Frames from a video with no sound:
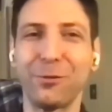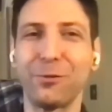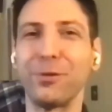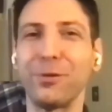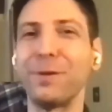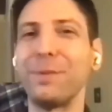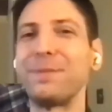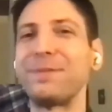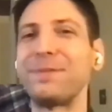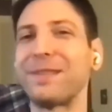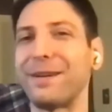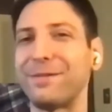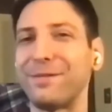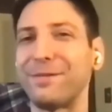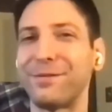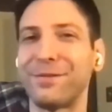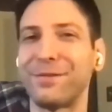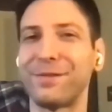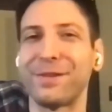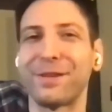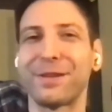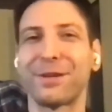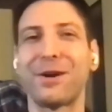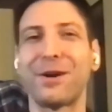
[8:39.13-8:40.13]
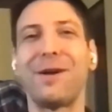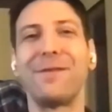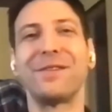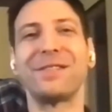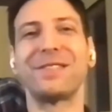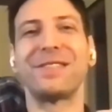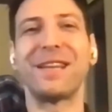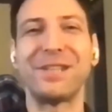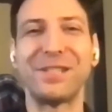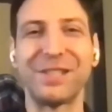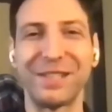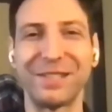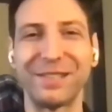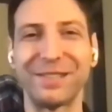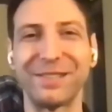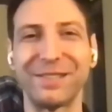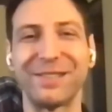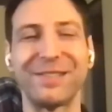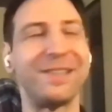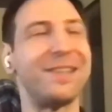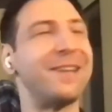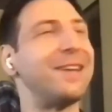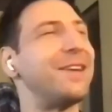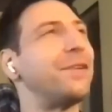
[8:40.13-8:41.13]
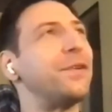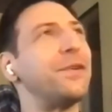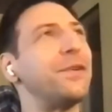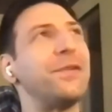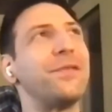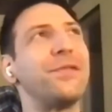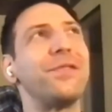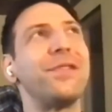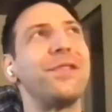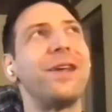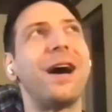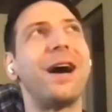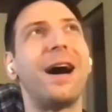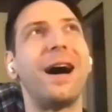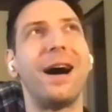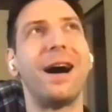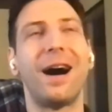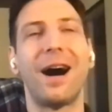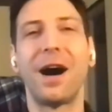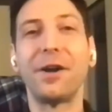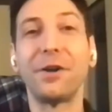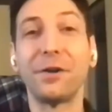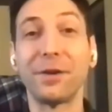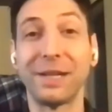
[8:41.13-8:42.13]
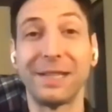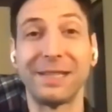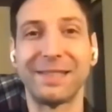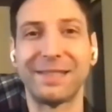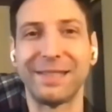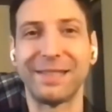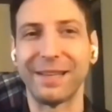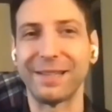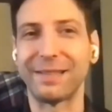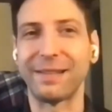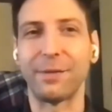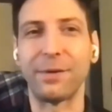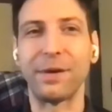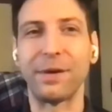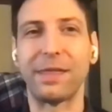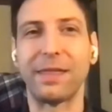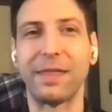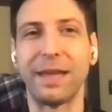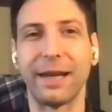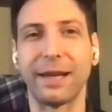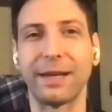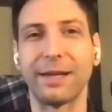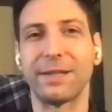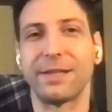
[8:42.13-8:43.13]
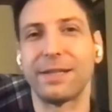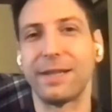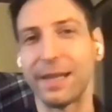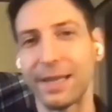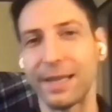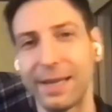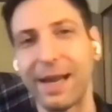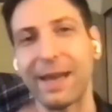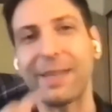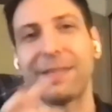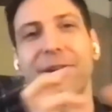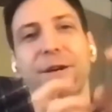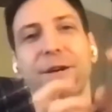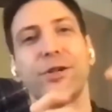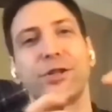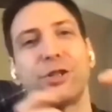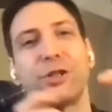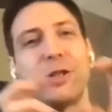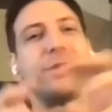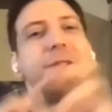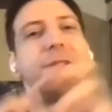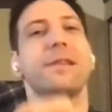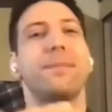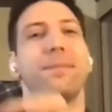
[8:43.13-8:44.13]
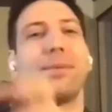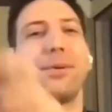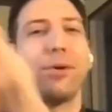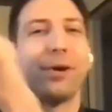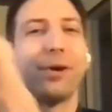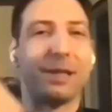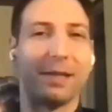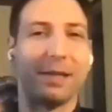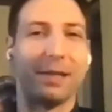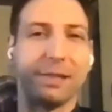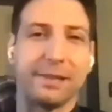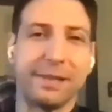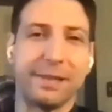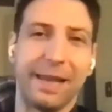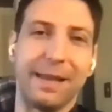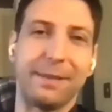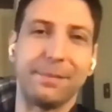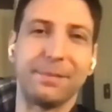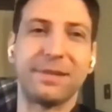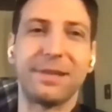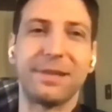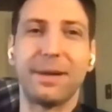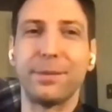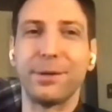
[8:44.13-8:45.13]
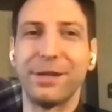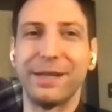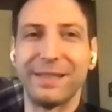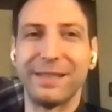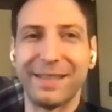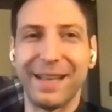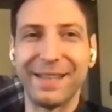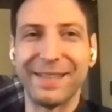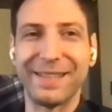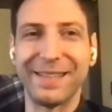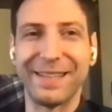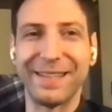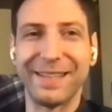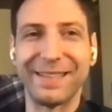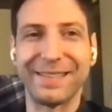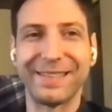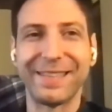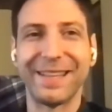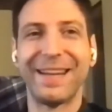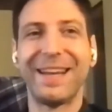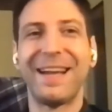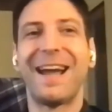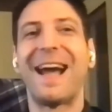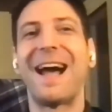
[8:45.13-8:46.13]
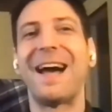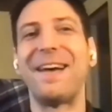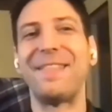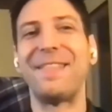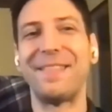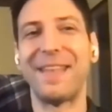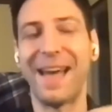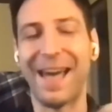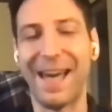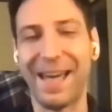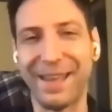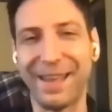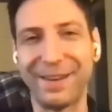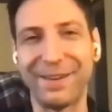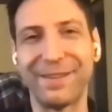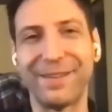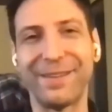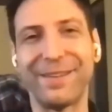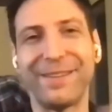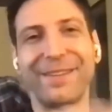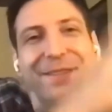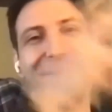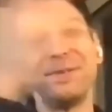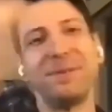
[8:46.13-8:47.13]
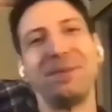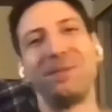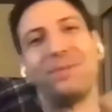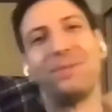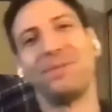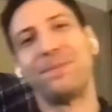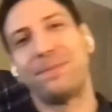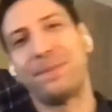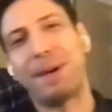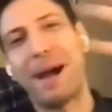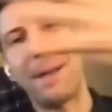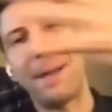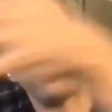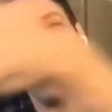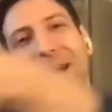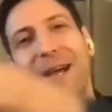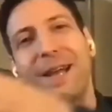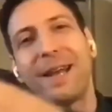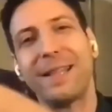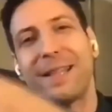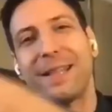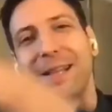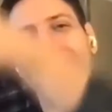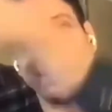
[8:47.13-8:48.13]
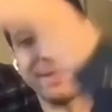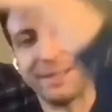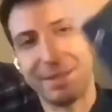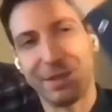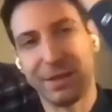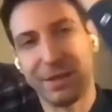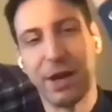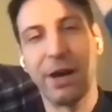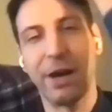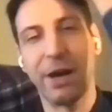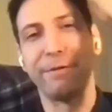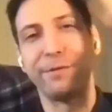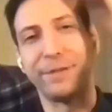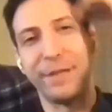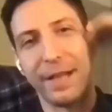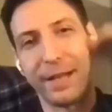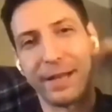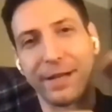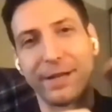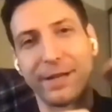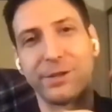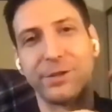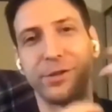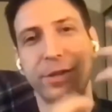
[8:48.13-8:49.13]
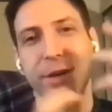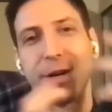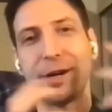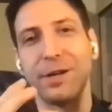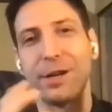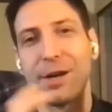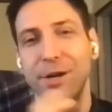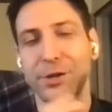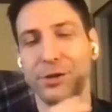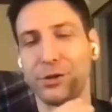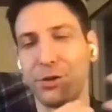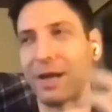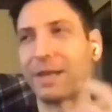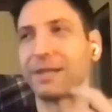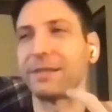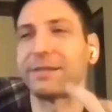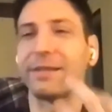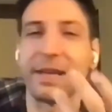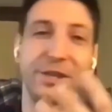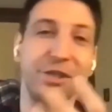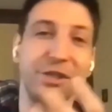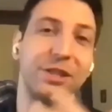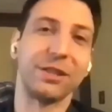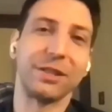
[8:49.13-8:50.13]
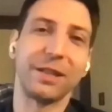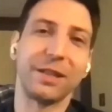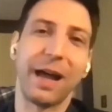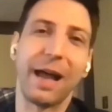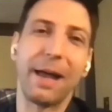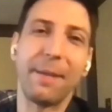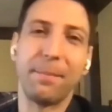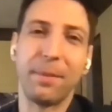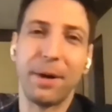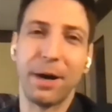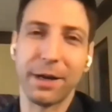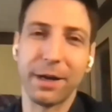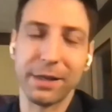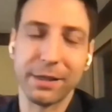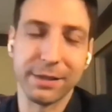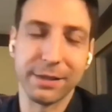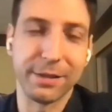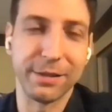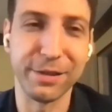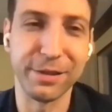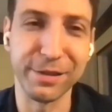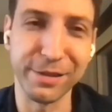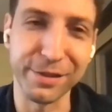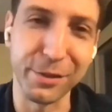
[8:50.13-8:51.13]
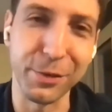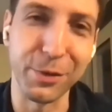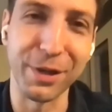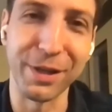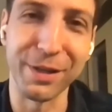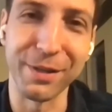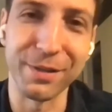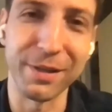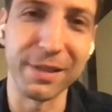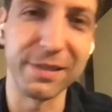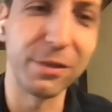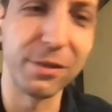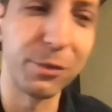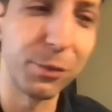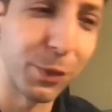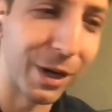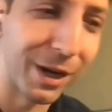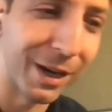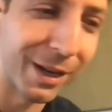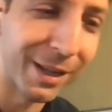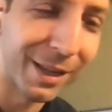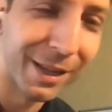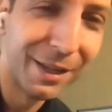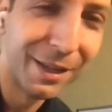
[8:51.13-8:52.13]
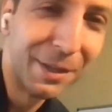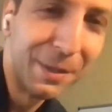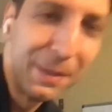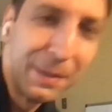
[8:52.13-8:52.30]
groups of conversation utterances that we think together should support the same summary sentence, and then pipelining this into kind of like a translation type model. This is work